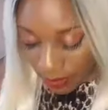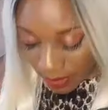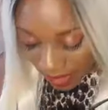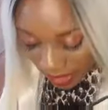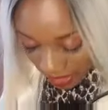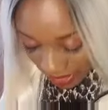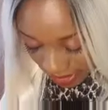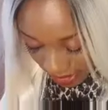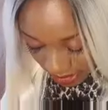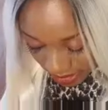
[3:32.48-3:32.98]
big
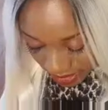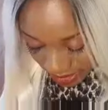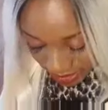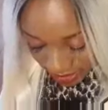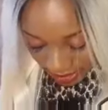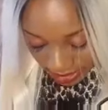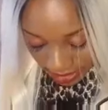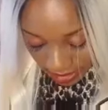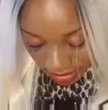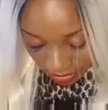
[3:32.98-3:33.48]
deal
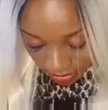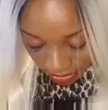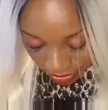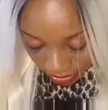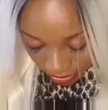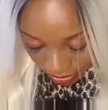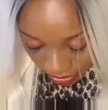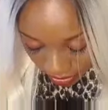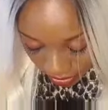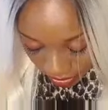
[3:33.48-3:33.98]

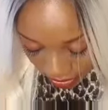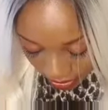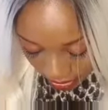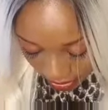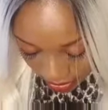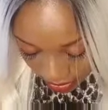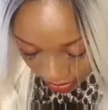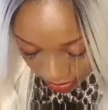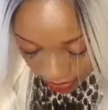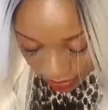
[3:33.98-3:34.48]
here.
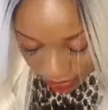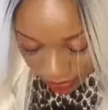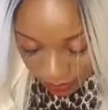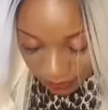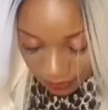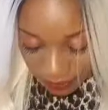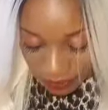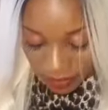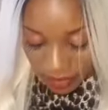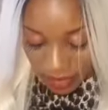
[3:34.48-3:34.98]

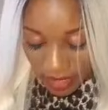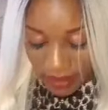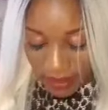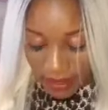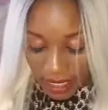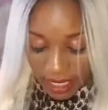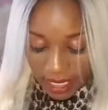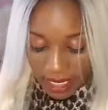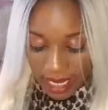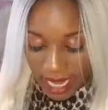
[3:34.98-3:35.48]
And
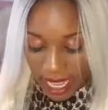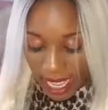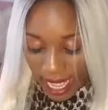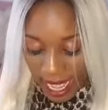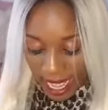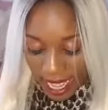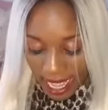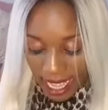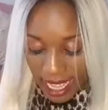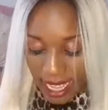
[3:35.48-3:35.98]
then it
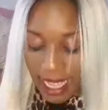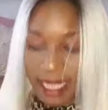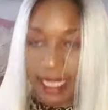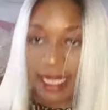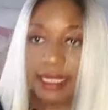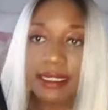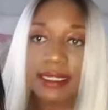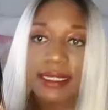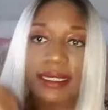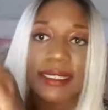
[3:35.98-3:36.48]

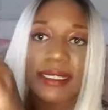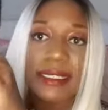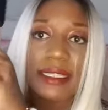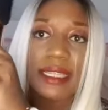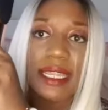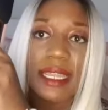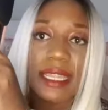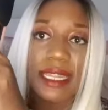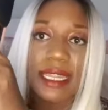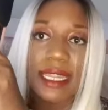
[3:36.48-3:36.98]
has
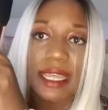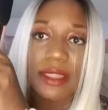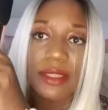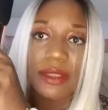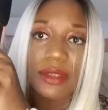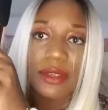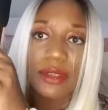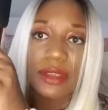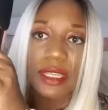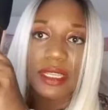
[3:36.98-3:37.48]

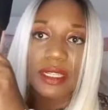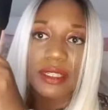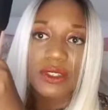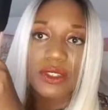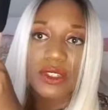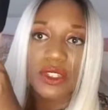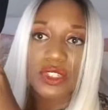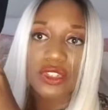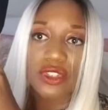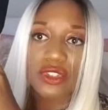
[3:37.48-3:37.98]
another
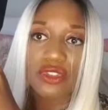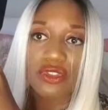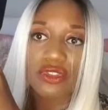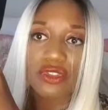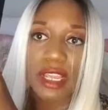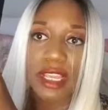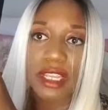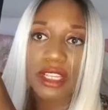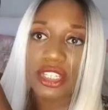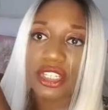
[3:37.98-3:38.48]

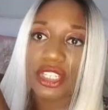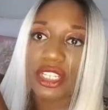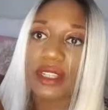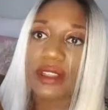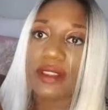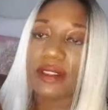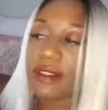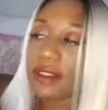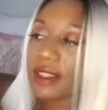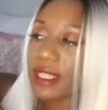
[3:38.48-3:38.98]

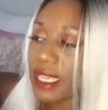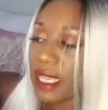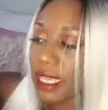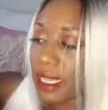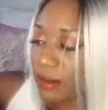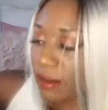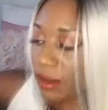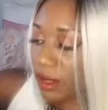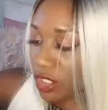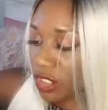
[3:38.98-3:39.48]
instruction
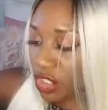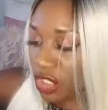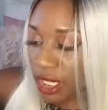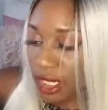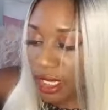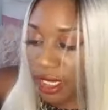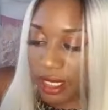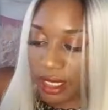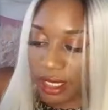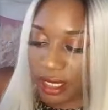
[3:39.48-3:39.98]

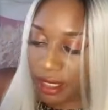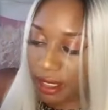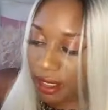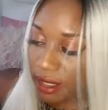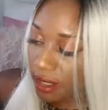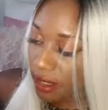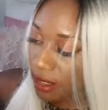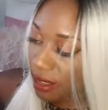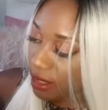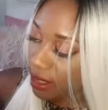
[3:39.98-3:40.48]
thingy-majig.
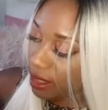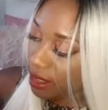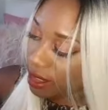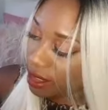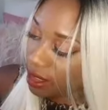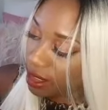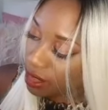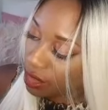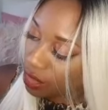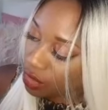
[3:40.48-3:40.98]

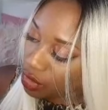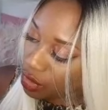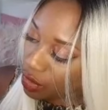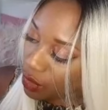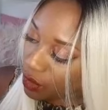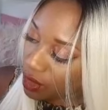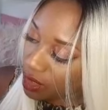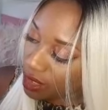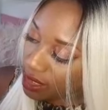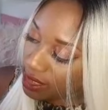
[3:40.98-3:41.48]
So
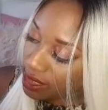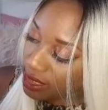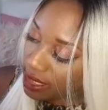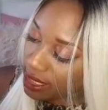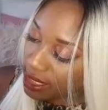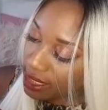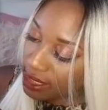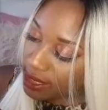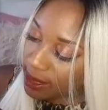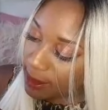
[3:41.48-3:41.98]
this
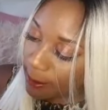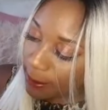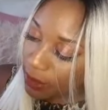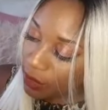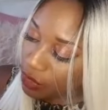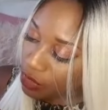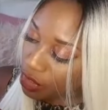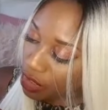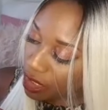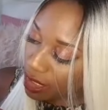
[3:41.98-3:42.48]
is the
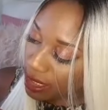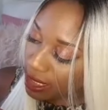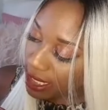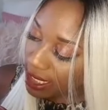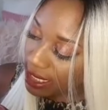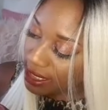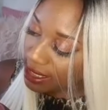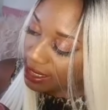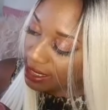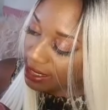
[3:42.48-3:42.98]

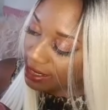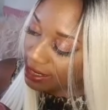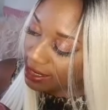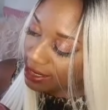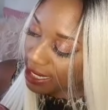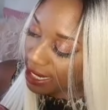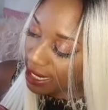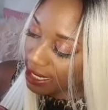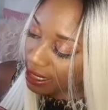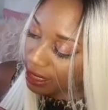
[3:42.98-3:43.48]
personalized
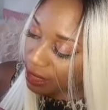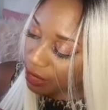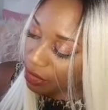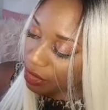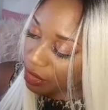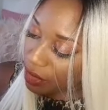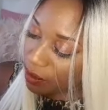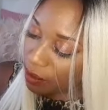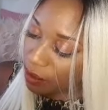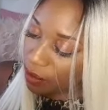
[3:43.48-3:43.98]
styler
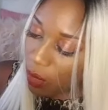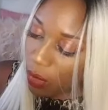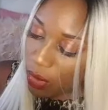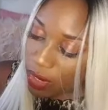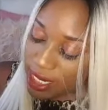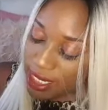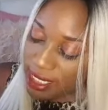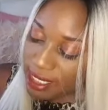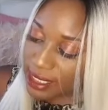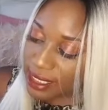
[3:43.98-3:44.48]

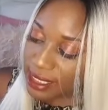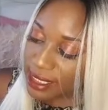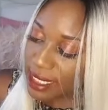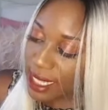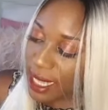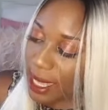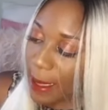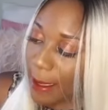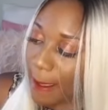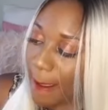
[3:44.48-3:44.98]
importance
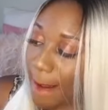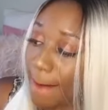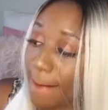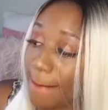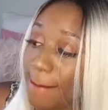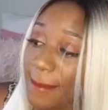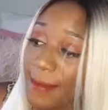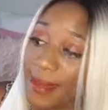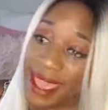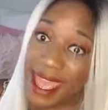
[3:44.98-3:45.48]

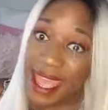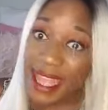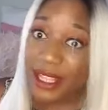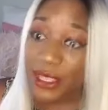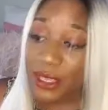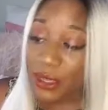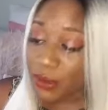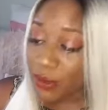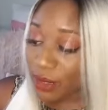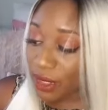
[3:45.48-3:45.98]

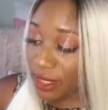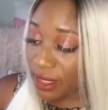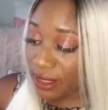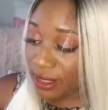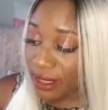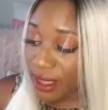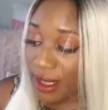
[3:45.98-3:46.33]
manual.